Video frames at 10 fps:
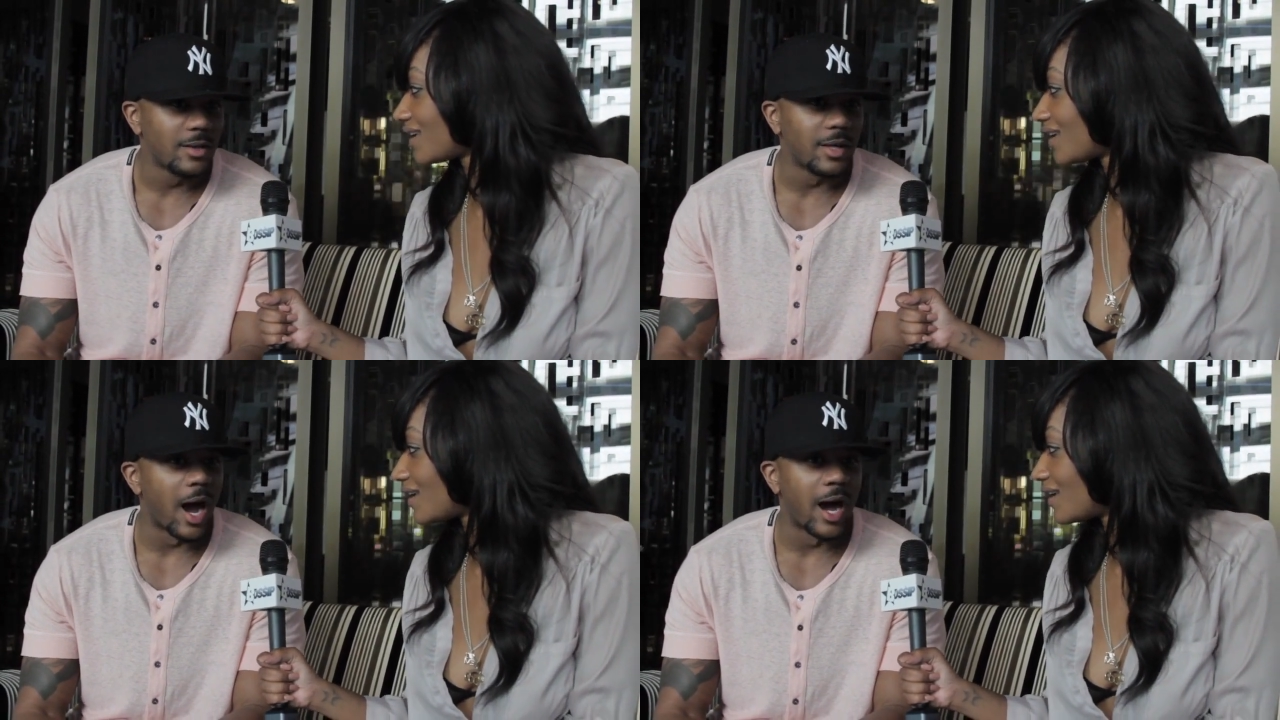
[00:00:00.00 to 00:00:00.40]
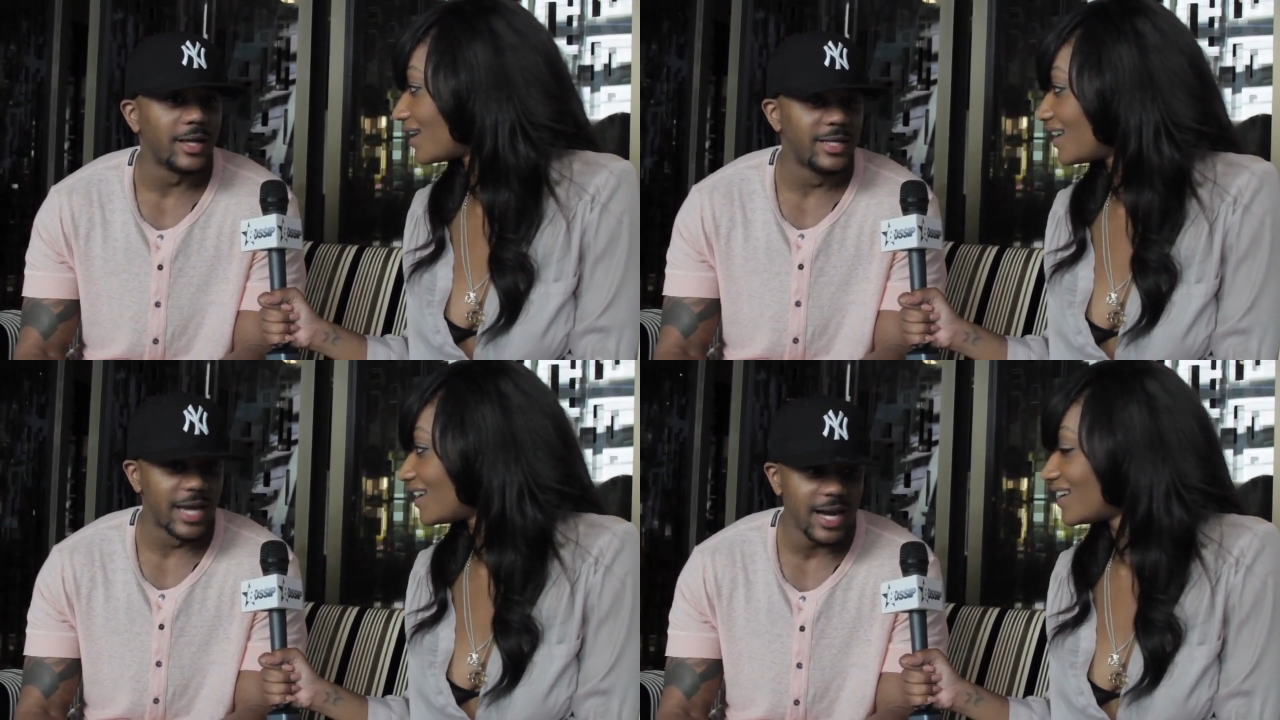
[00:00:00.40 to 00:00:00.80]
Speaker 1: Uh,
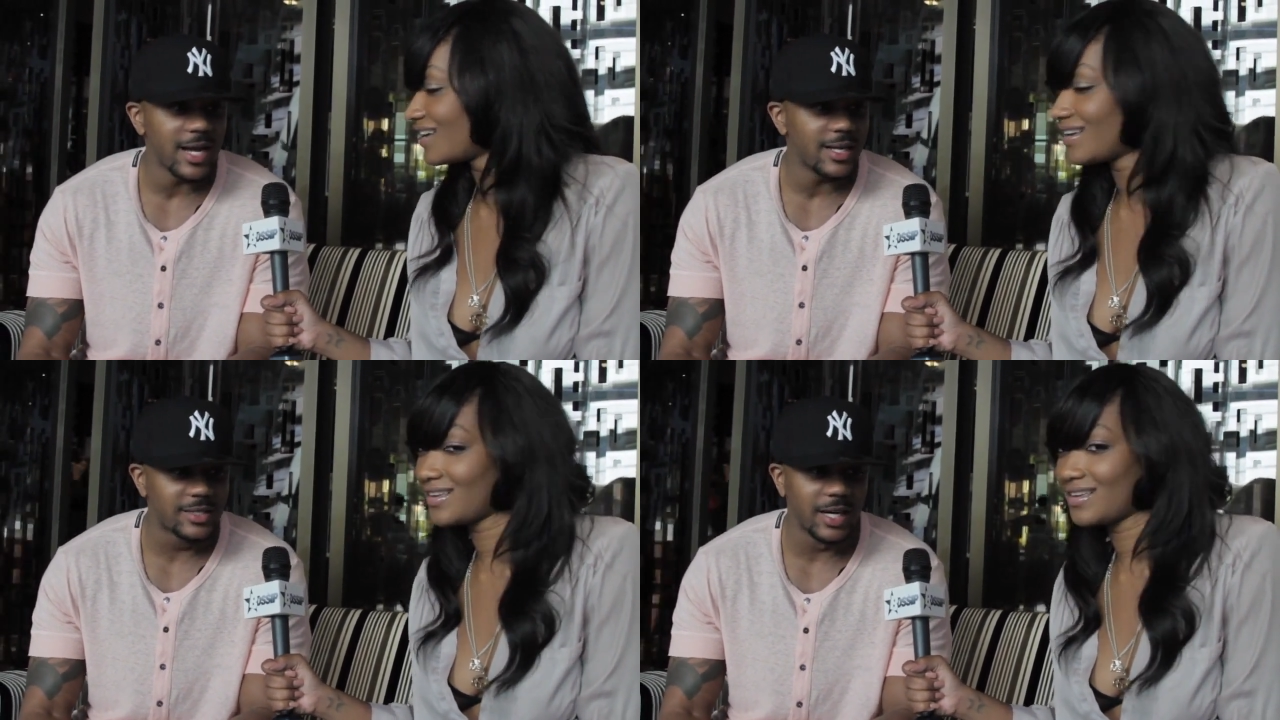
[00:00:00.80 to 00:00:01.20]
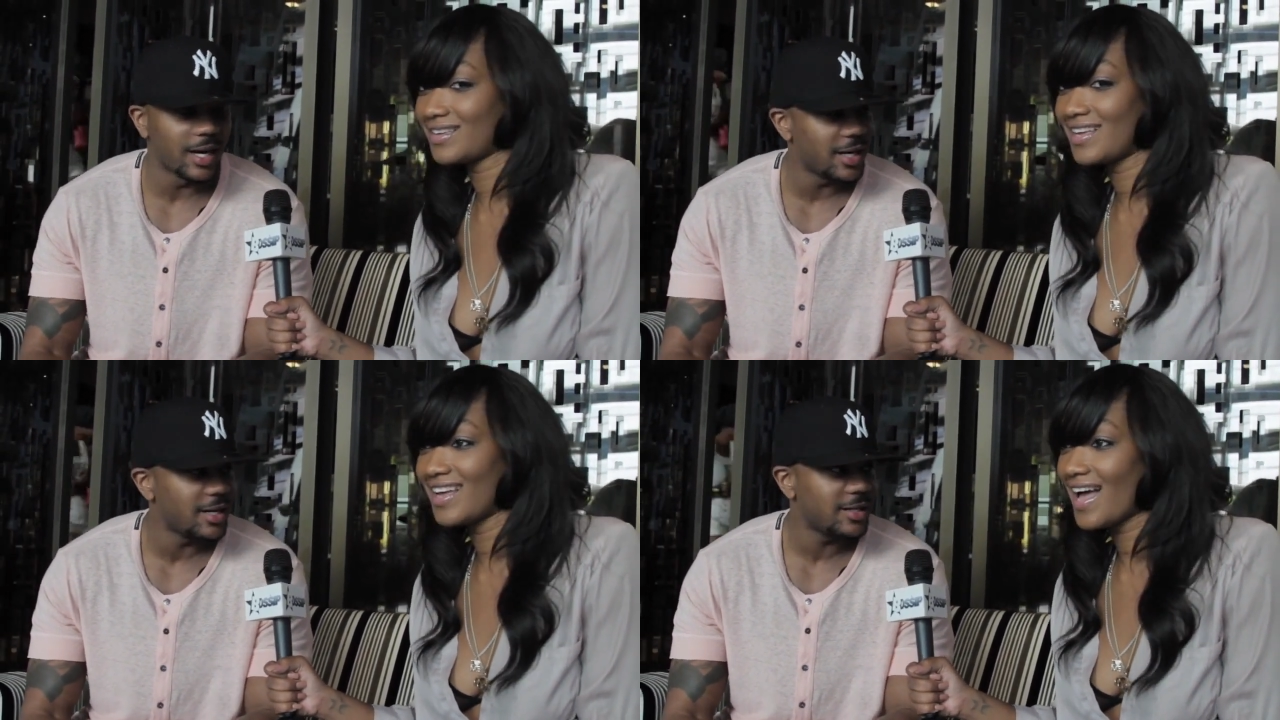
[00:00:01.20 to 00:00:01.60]
yeah,
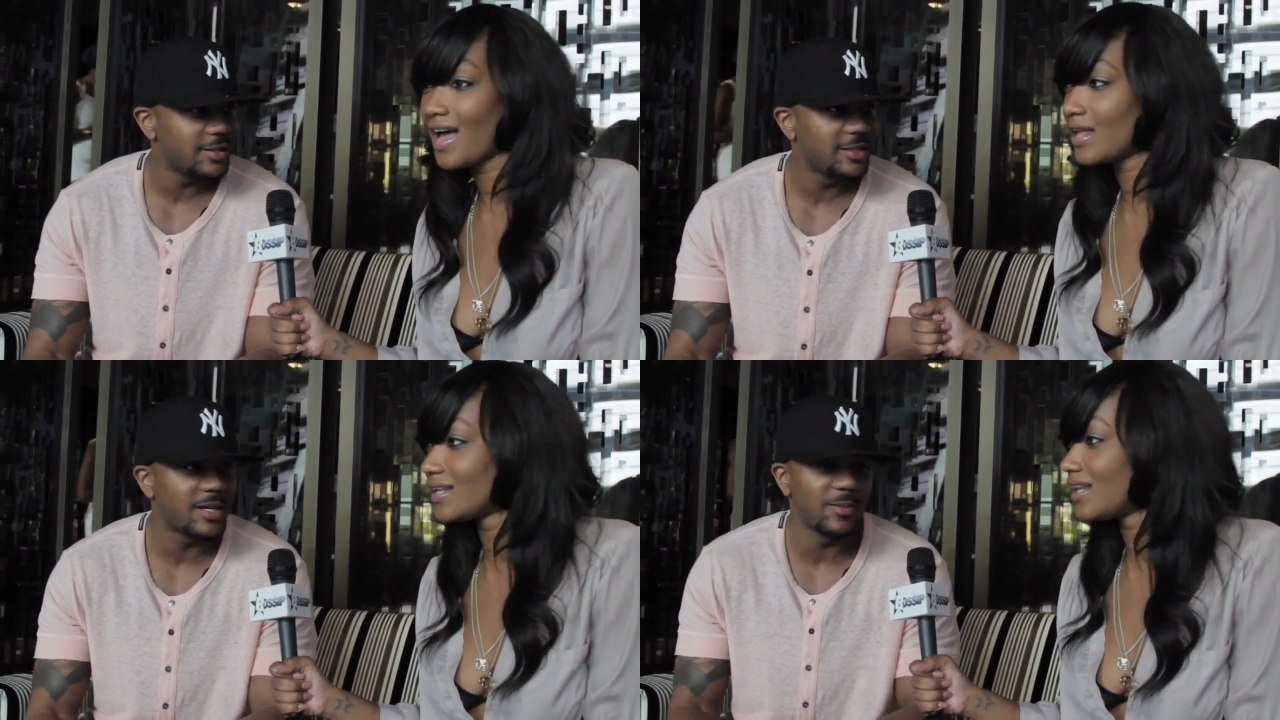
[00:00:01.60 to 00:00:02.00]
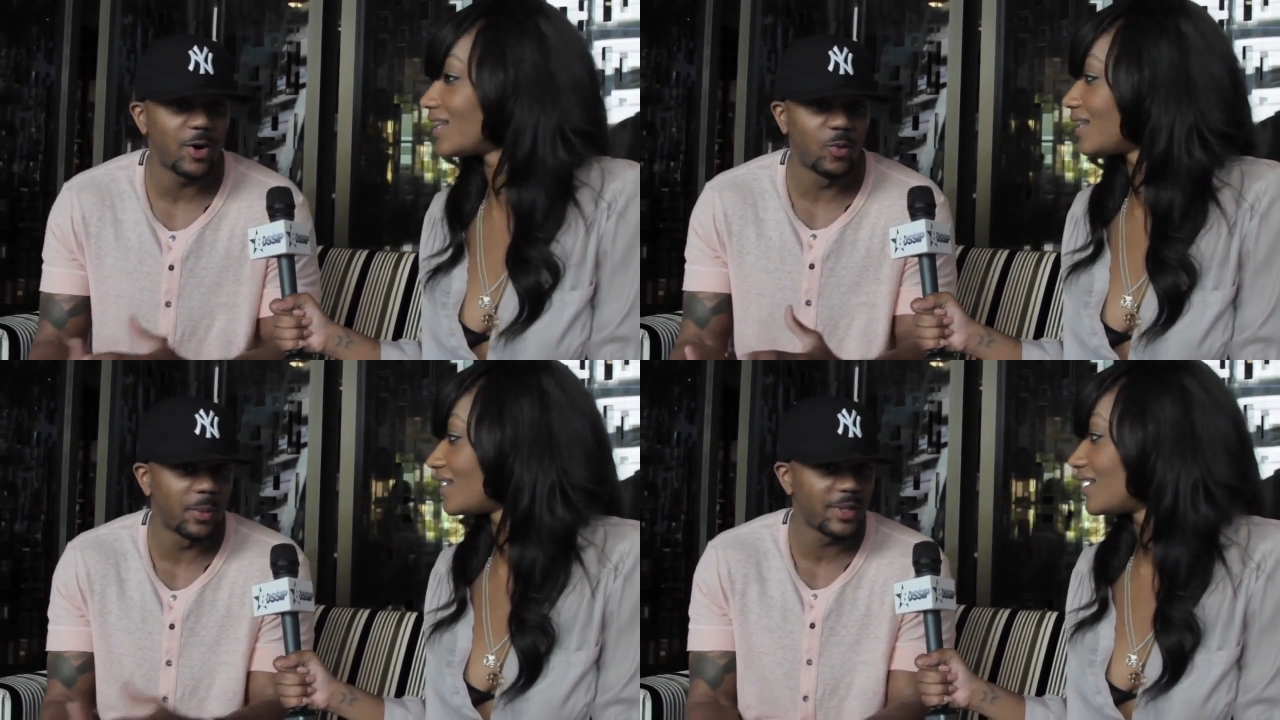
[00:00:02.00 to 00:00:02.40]
duh. Come
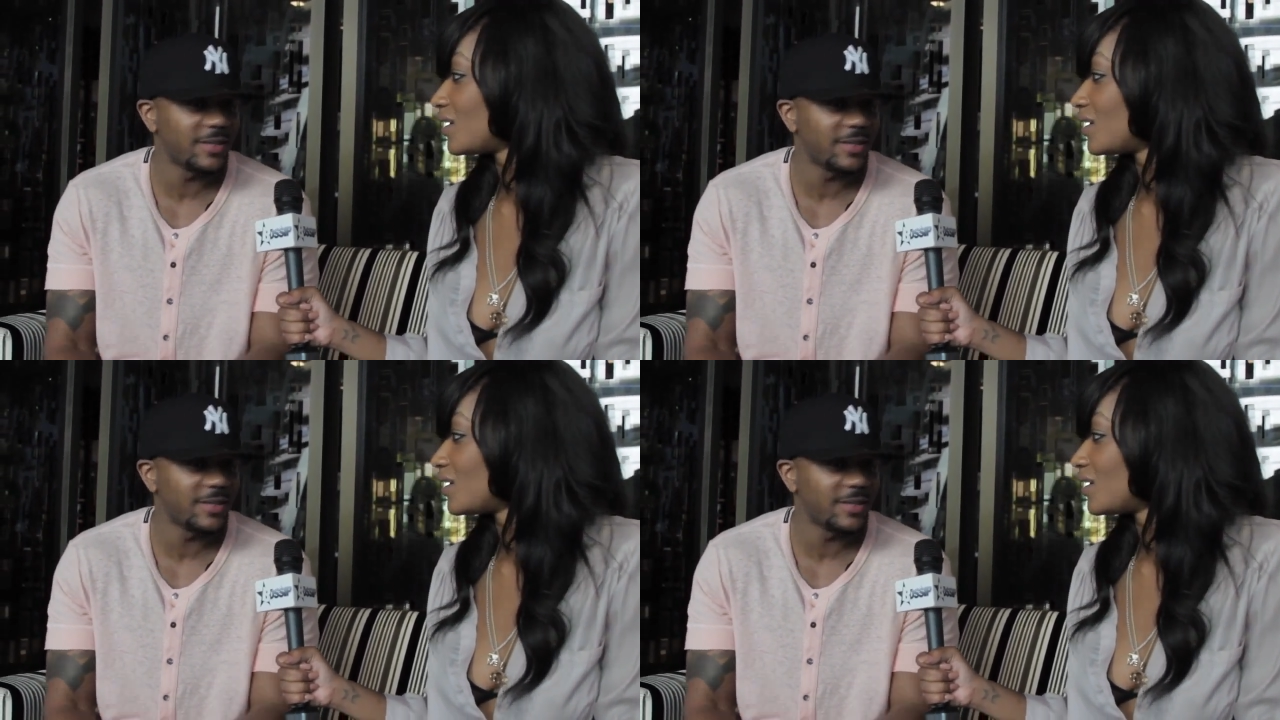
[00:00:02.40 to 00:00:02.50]
on, woman.